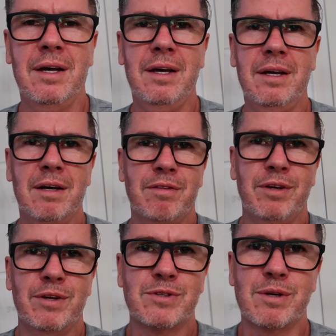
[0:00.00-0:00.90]
and I
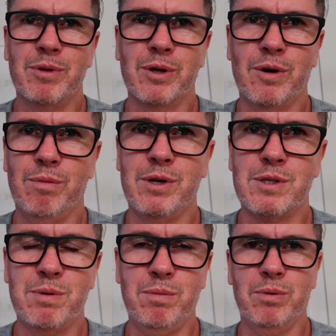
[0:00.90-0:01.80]
think some of the
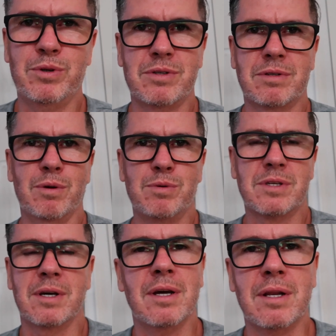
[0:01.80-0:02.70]
comments people just don't
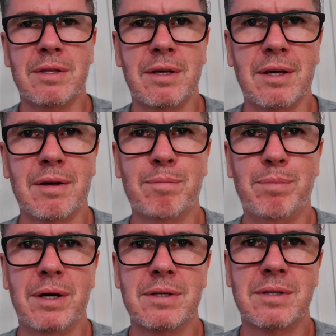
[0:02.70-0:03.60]
say anything.
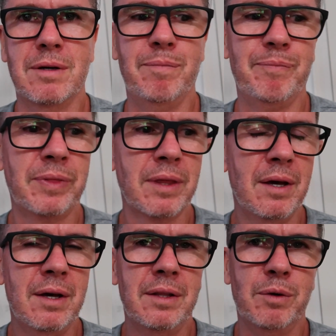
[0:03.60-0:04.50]
But the
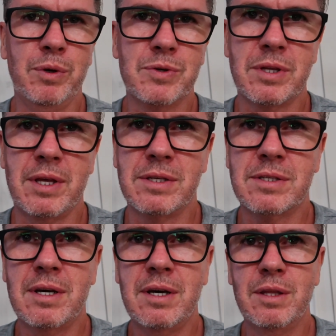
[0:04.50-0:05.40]
wheels are there to
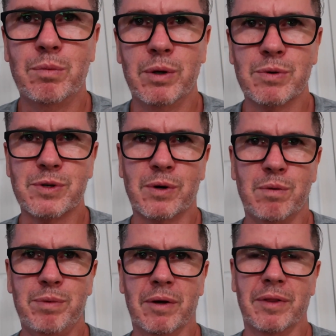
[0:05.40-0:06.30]
stay. The wheels are going
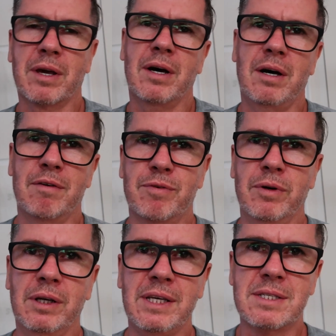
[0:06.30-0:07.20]
to be on the car for
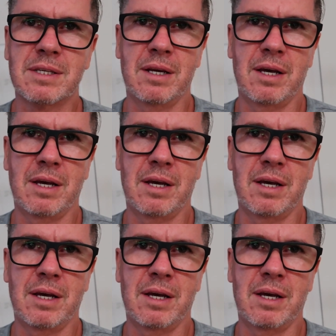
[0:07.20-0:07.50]
at least the